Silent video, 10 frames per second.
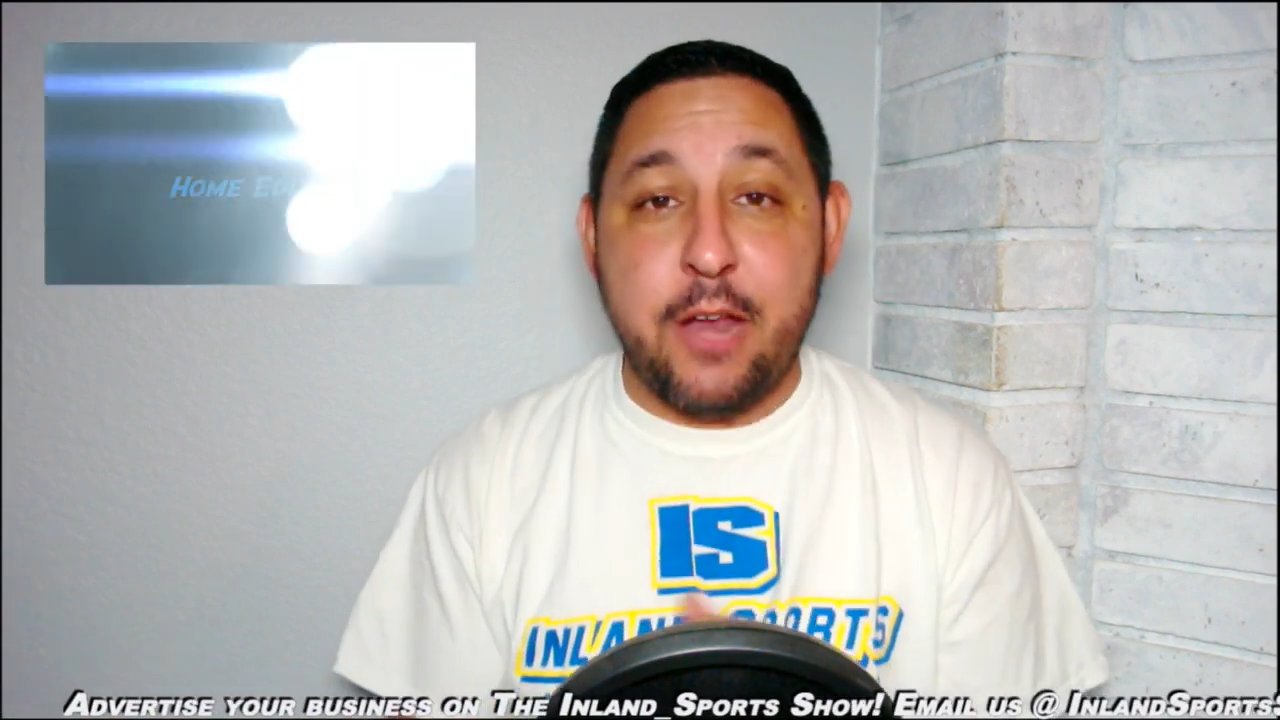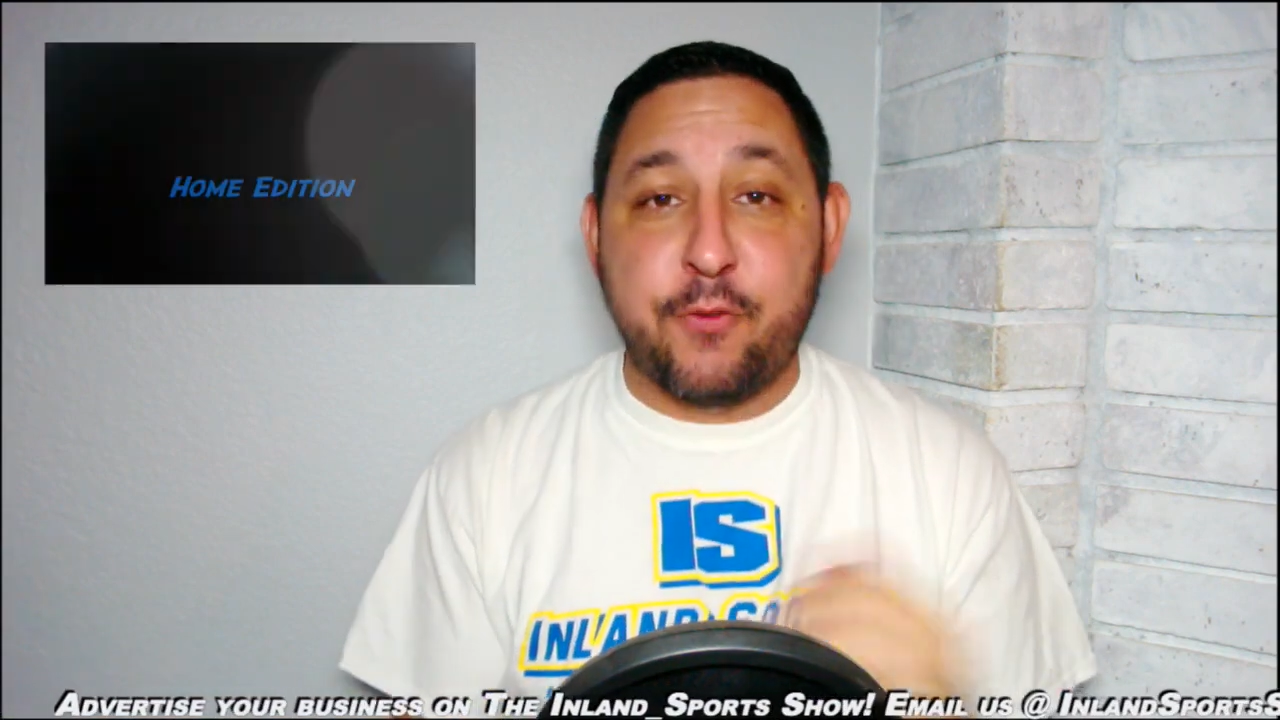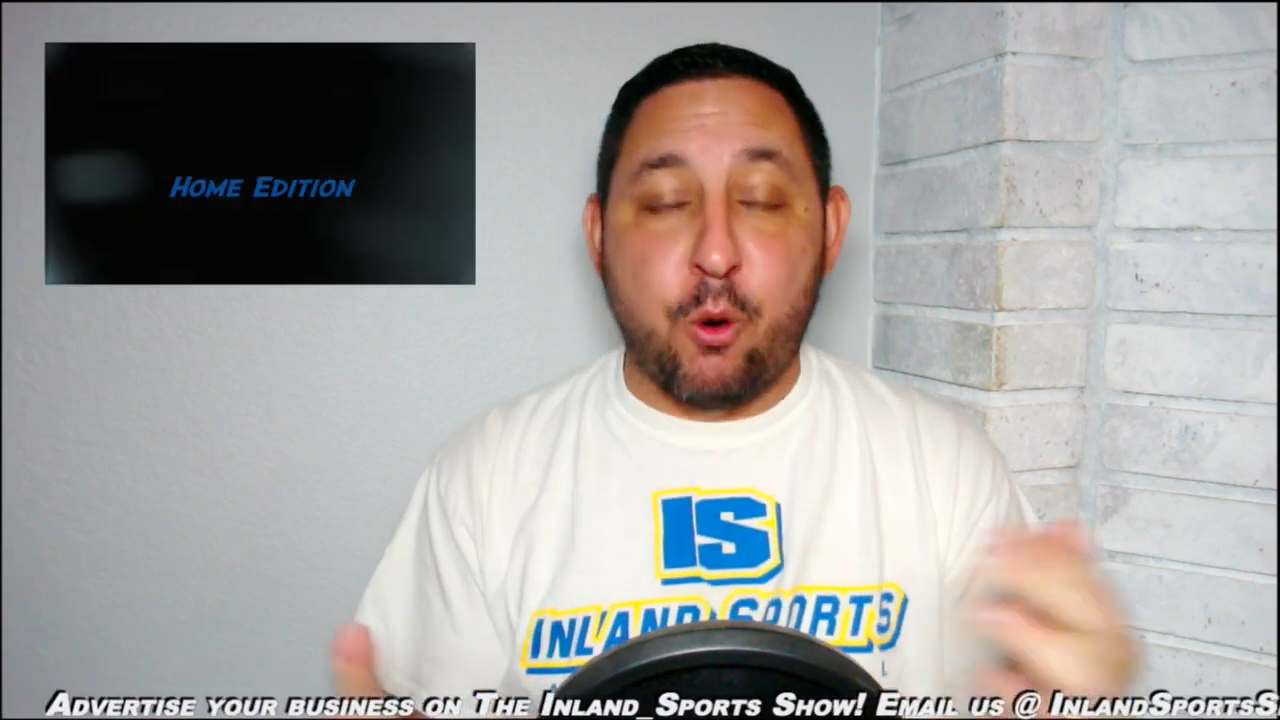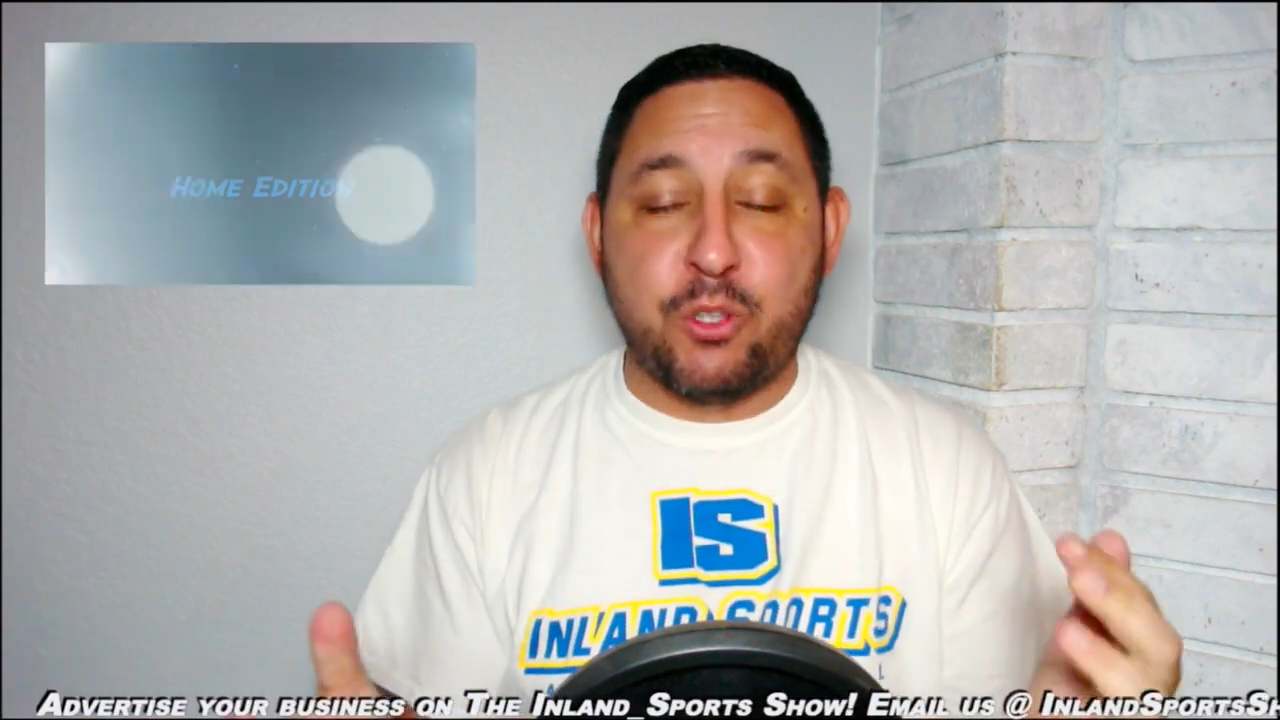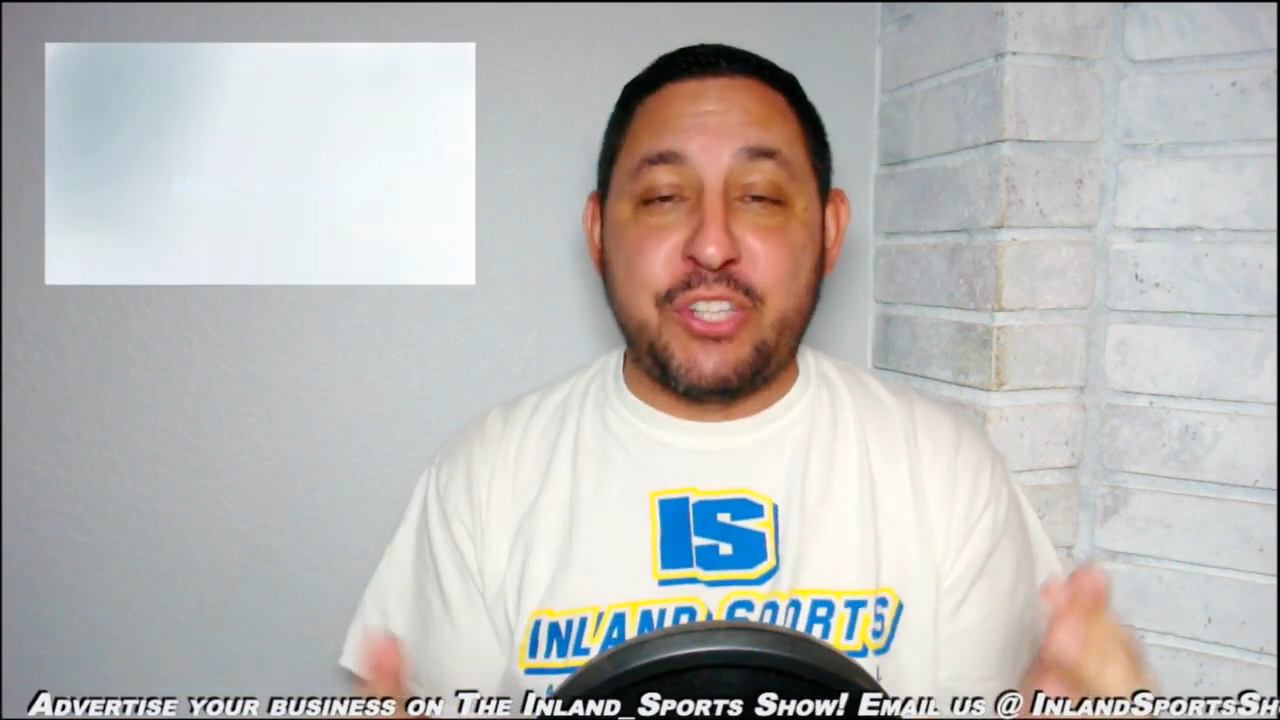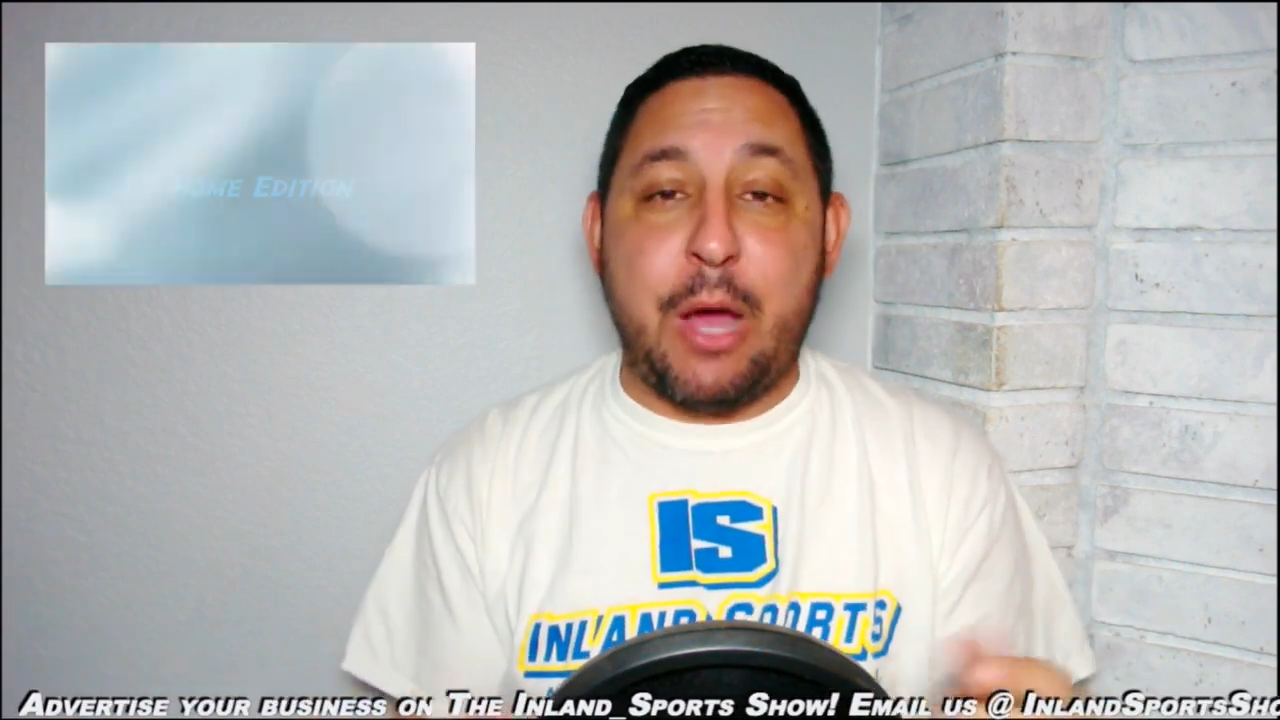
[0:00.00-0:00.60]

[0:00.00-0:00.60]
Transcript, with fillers: And of course,